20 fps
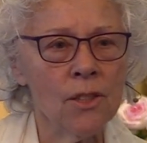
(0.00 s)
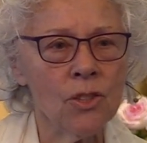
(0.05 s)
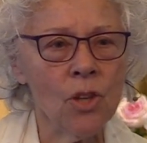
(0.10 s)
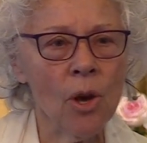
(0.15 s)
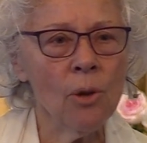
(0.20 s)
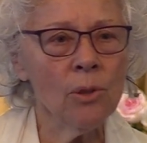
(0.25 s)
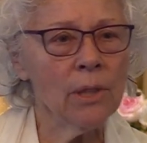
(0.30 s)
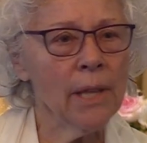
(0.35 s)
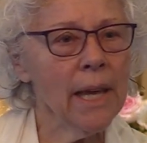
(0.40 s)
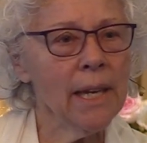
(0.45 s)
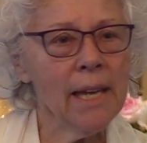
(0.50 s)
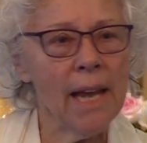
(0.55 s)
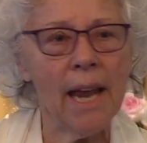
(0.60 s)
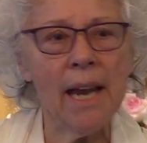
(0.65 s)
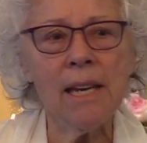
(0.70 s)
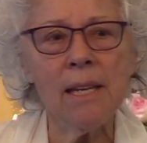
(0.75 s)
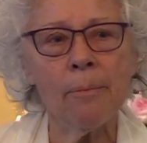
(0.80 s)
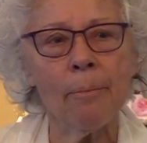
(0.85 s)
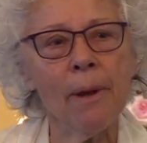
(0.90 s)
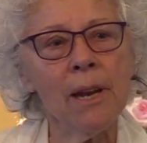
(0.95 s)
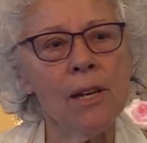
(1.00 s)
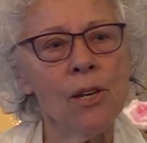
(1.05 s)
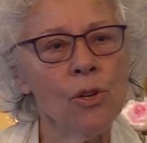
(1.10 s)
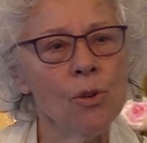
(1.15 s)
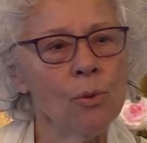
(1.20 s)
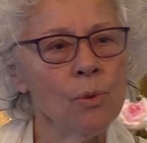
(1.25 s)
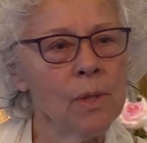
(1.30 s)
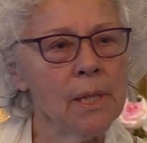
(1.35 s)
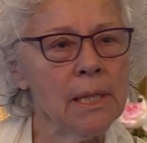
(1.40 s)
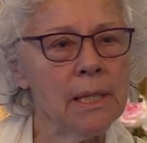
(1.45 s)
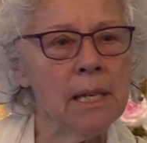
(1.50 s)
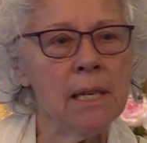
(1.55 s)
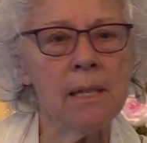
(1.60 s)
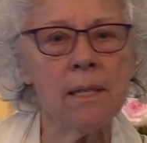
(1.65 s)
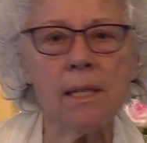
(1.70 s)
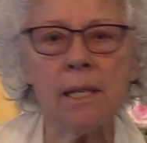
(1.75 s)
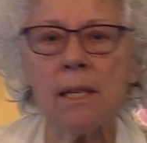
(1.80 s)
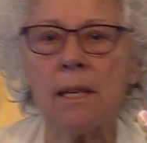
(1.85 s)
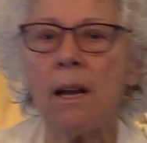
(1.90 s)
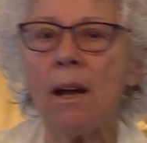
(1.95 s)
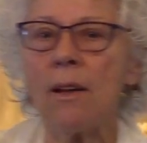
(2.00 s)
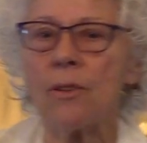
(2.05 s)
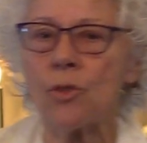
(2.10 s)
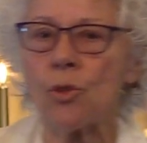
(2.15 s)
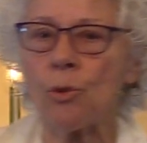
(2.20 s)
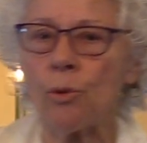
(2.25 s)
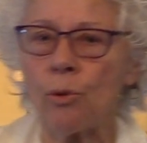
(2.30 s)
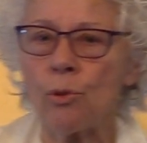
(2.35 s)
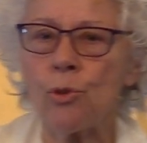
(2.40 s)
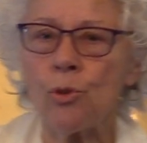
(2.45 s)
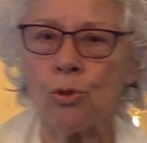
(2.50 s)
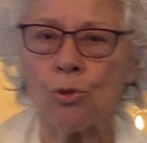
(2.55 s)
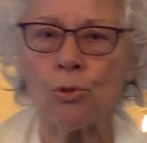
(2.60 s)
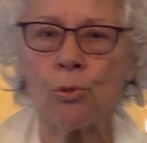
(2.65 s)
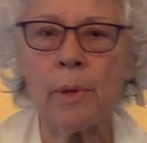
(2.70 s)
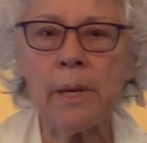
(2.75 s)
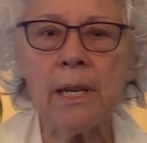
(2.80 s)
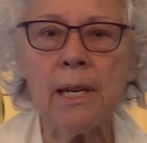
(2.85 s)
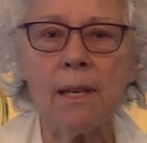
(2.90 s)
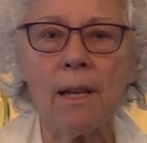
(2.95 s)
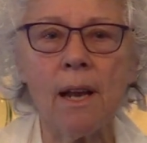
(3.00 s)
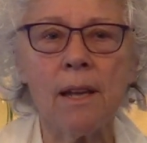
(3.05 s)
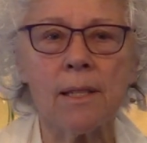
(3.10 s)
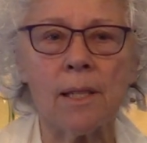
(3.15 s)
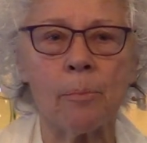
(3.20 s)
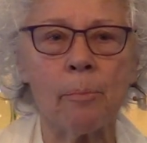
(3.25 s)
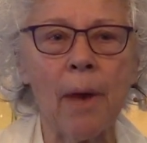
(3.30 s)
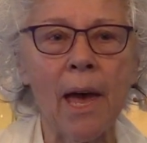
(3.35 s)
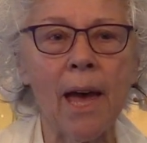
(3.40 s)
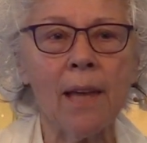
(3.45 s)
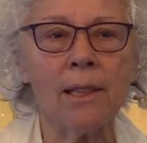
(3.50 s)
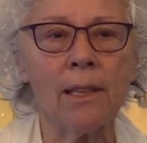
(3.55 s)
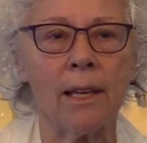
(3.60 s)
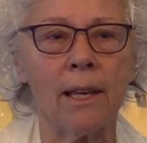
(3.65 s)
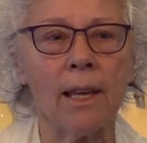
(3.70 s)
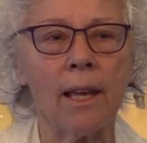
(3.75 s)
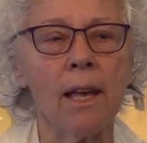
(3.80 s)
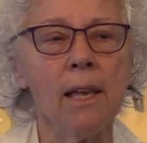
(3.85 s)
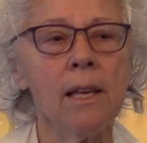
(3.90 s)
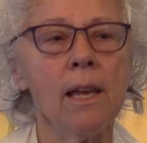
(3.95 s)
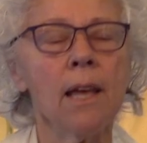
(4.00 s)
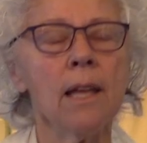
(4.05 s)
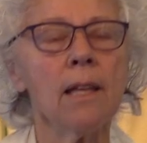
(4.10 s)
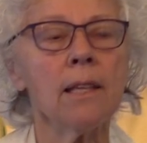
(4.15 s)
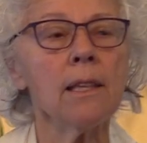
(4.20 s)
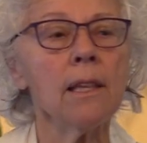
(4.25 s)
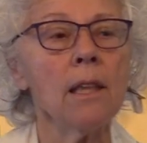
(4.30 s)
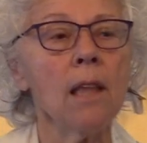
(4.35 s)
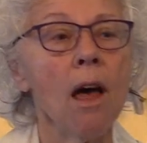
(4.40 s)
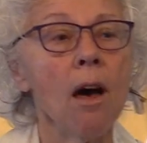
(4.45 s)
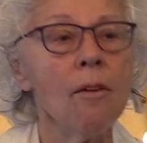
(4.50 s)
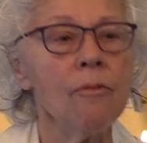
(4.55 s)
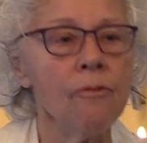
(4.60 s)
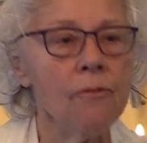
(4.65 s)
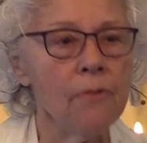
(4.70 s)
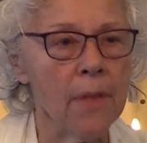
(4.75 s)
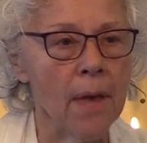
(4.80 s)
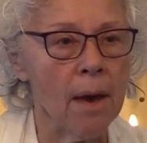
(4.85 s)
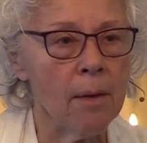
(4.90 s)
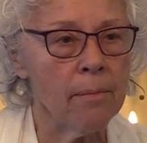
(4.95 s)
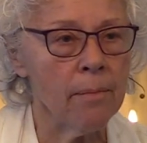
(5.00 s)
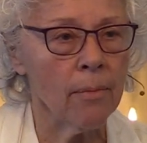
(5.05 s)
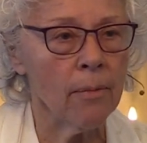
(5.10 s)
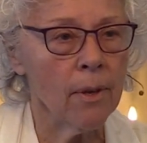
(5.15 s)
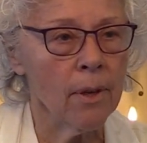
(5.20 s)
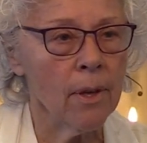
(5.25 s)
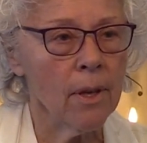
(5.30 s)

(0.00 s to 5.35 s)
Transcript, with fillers: Don't let anybody who's teasing us or who's treating us badly love them.